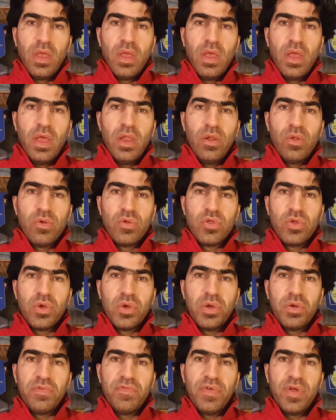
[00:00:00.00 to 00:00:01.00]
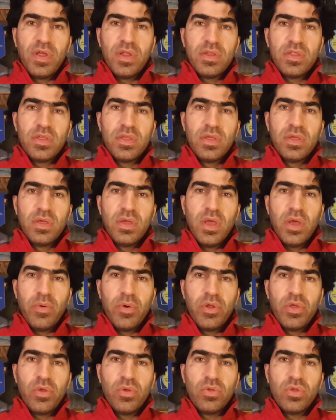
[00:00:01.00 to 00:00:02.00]
Hello, soccer fans. How are
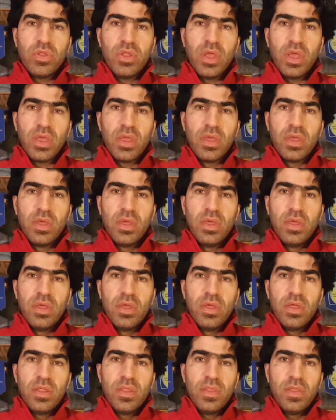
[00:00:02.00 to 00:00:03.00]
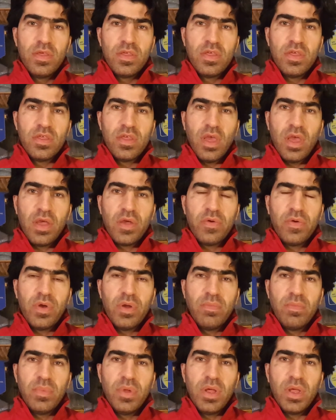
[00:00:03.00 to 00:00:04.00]
you today? This is
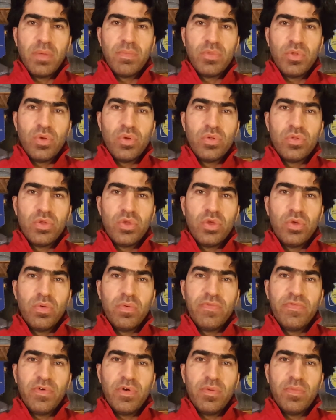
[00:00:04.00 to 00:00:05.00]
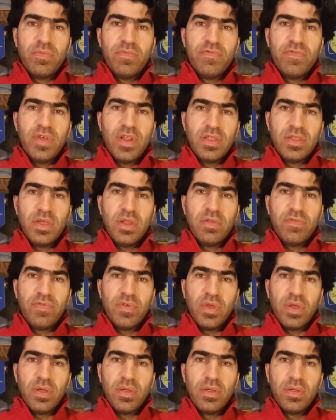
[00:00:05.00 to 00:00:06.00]
Akram. I am talking to you from
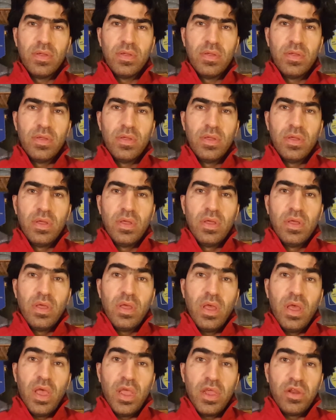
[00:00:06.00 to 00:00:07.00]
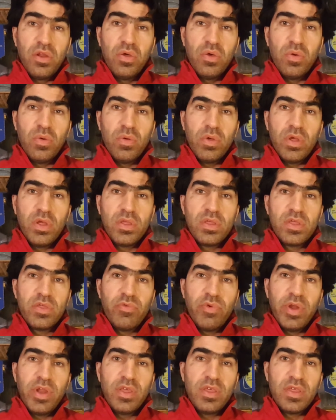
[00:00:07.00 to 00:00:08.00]
Philadelphia. I know it's
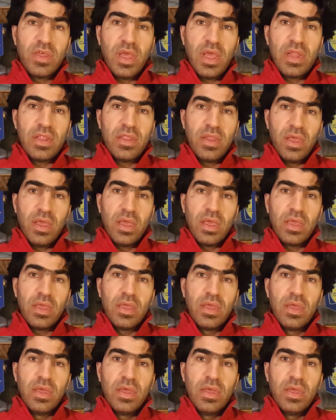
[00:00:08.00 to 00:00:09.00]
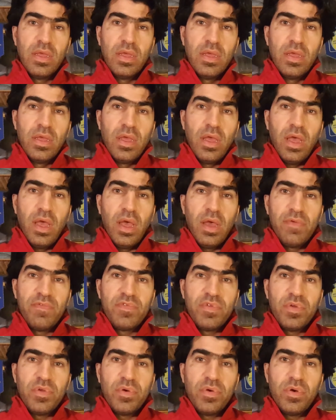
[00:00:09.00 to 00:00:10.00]
really sad day
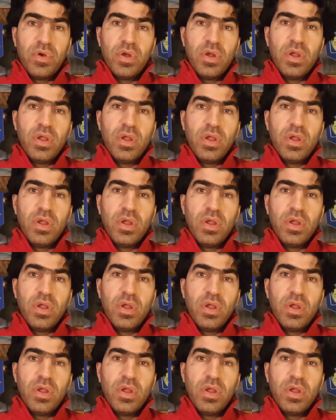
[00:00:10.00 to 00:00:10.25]
after